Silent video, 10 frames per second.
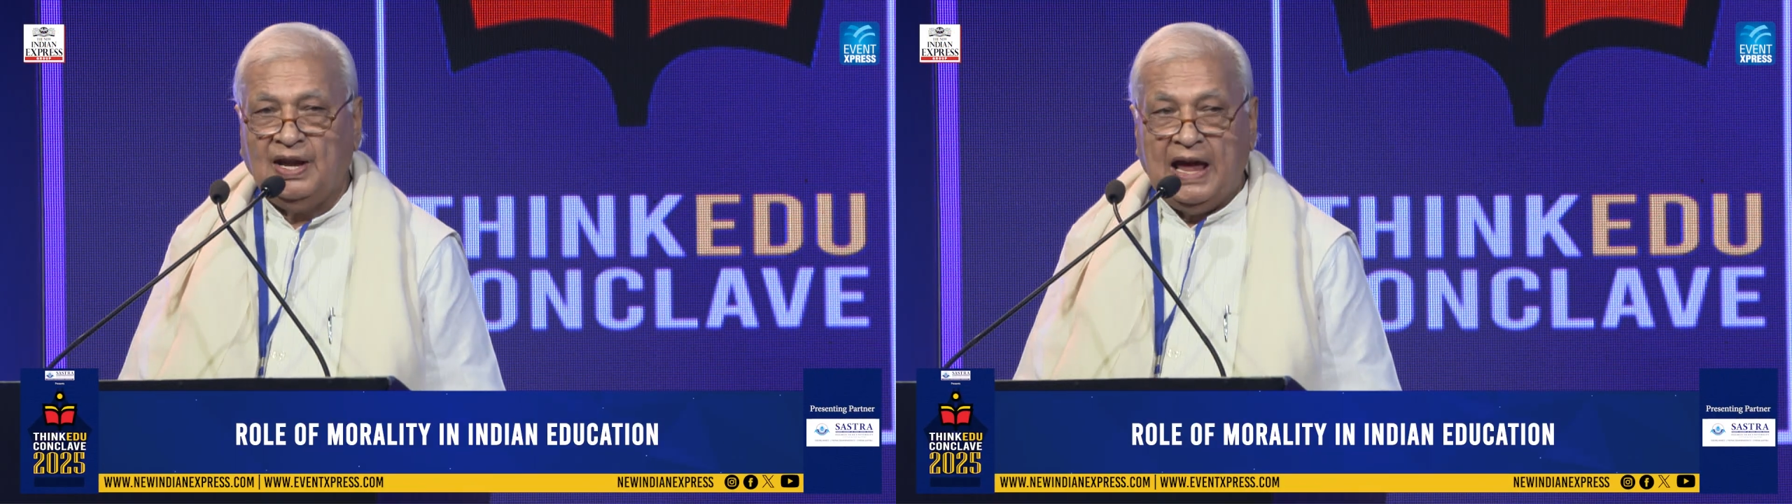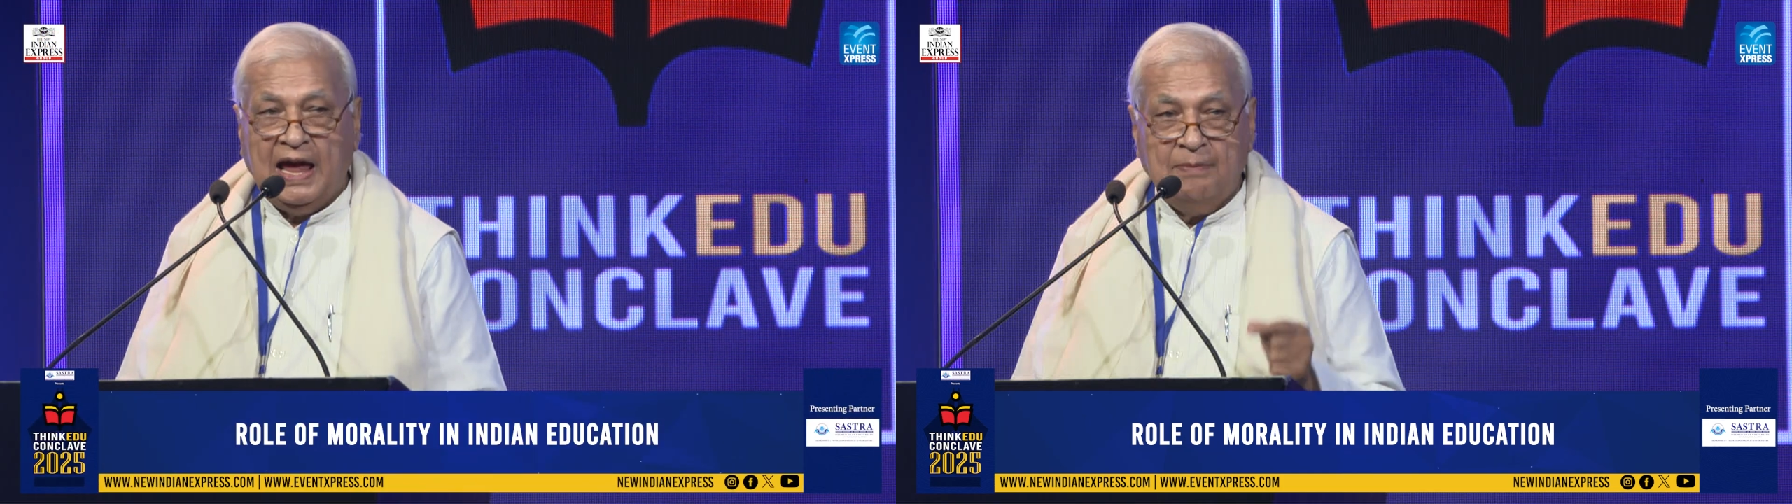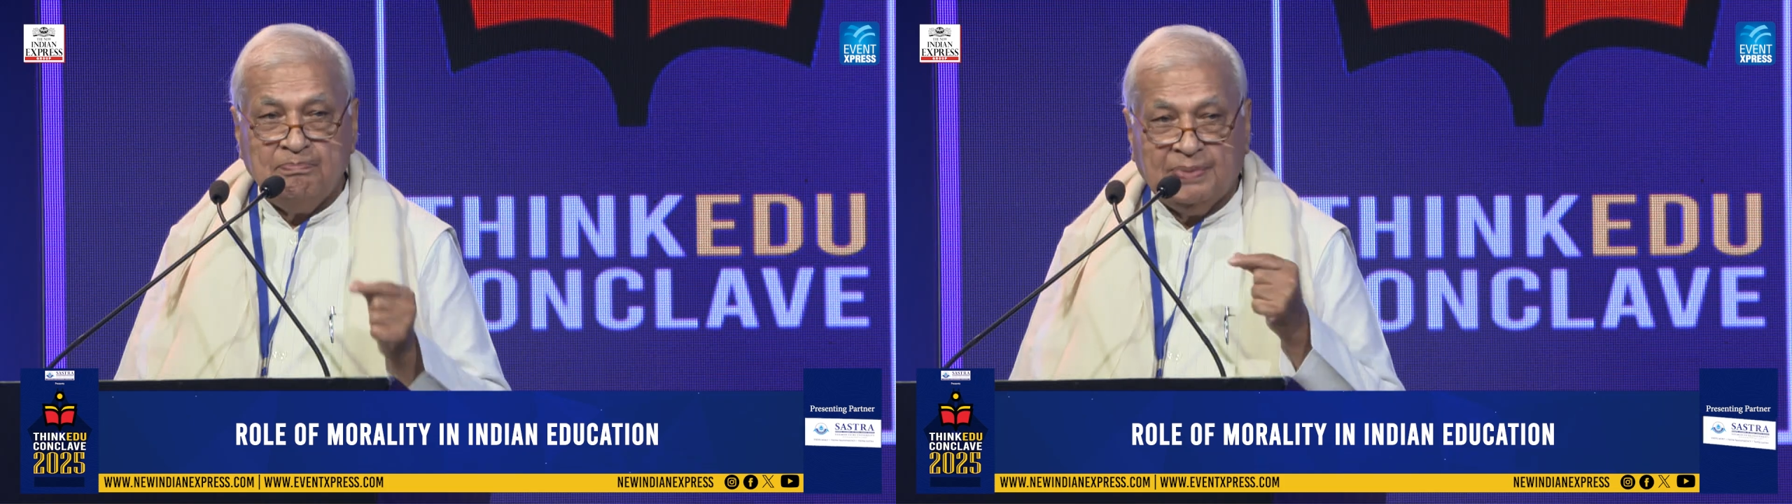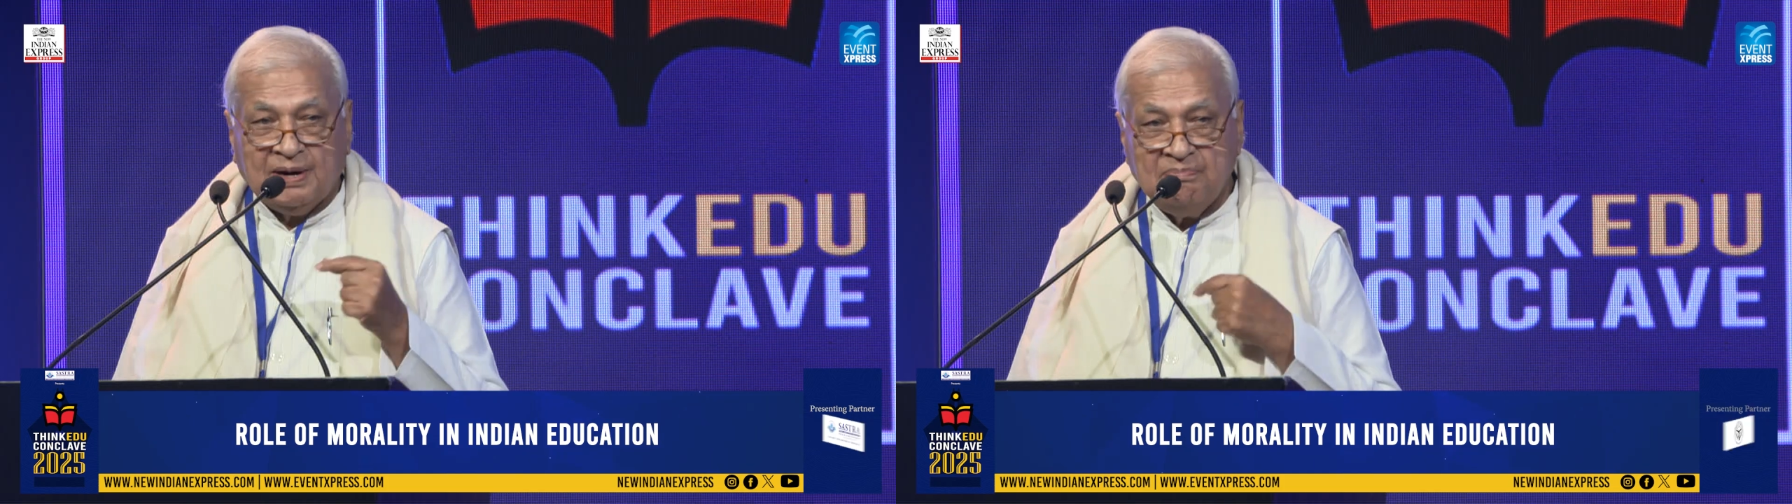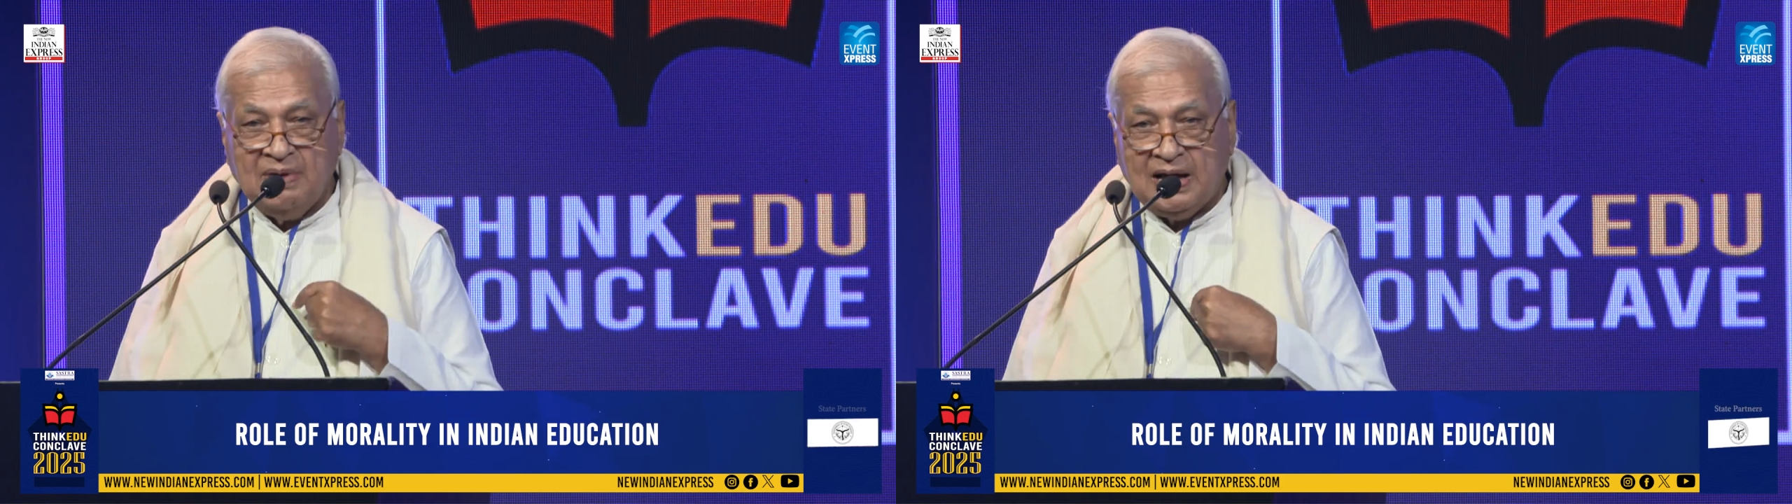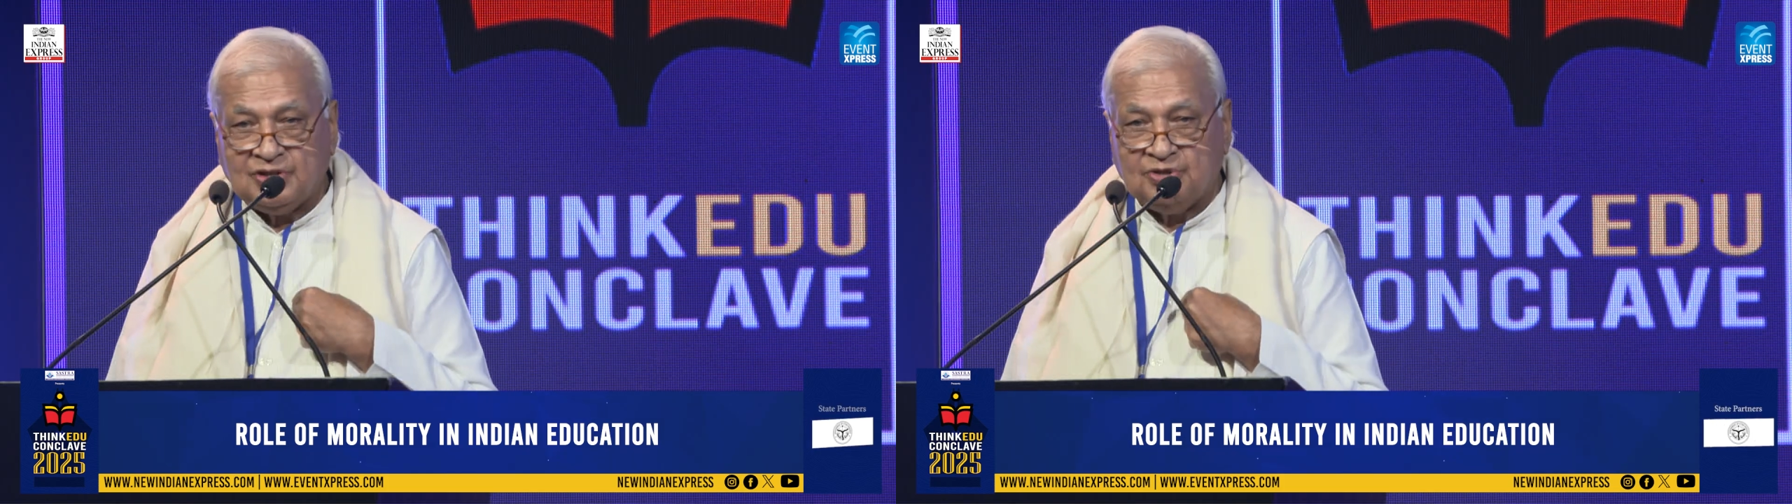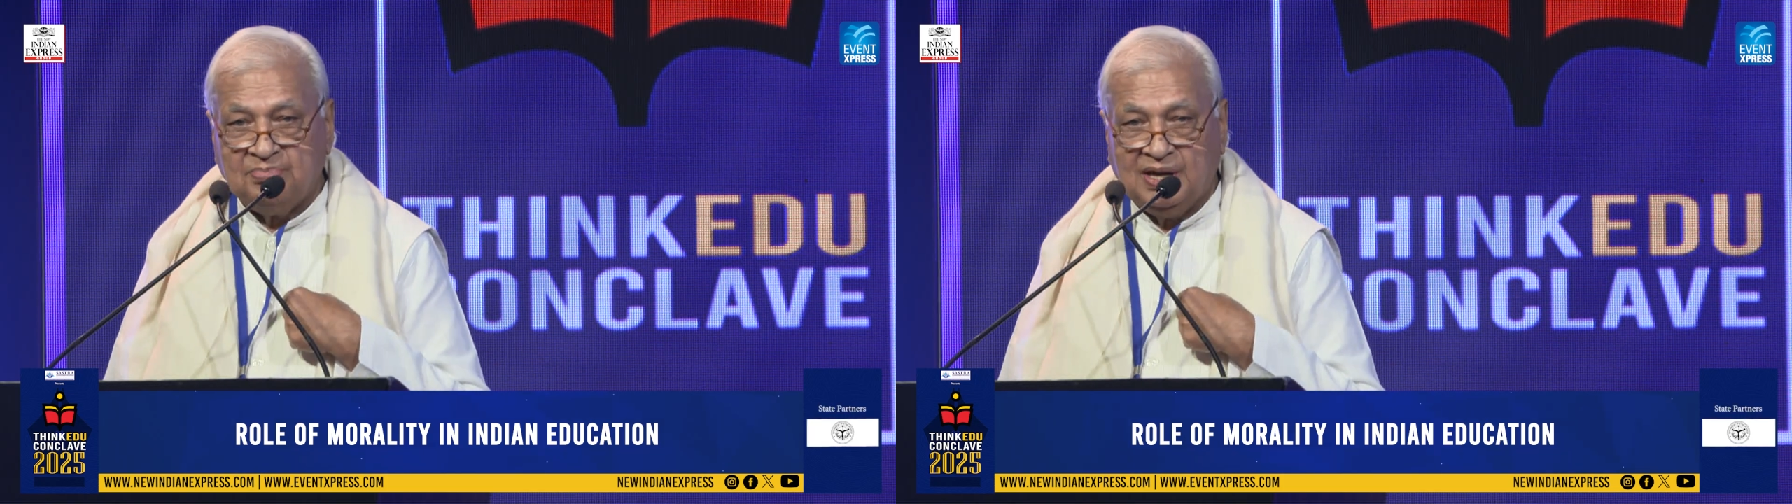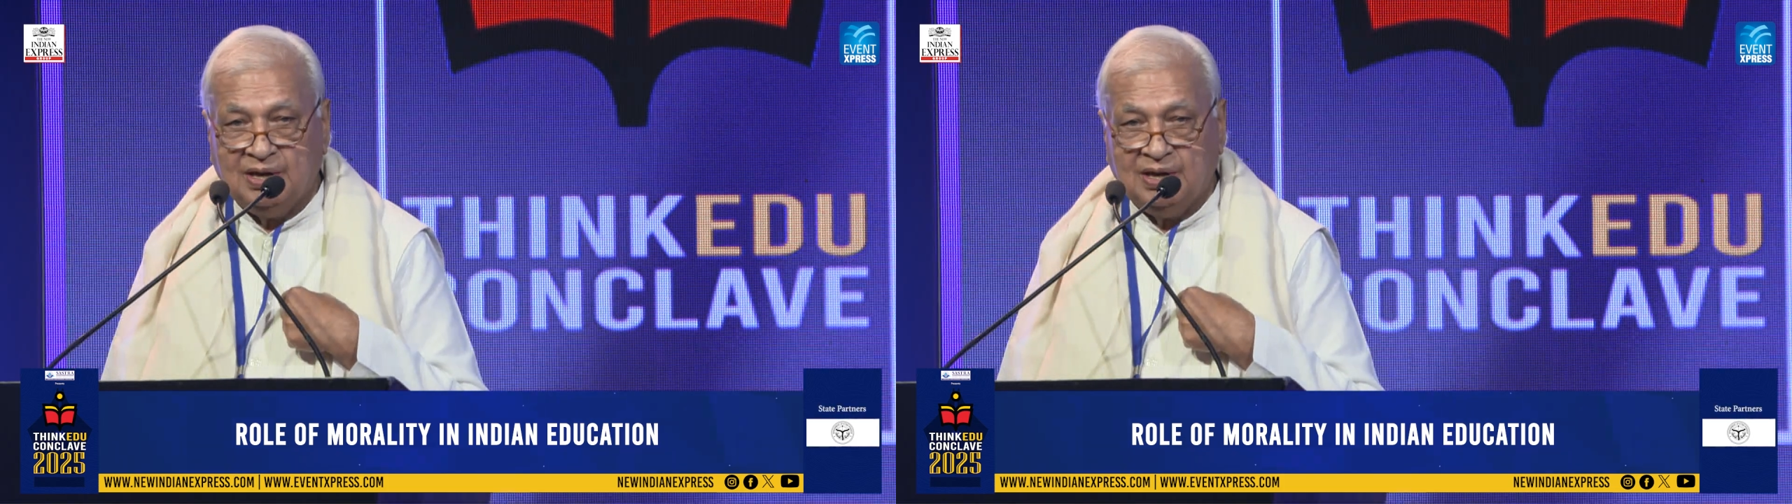Aham Brahmasmi,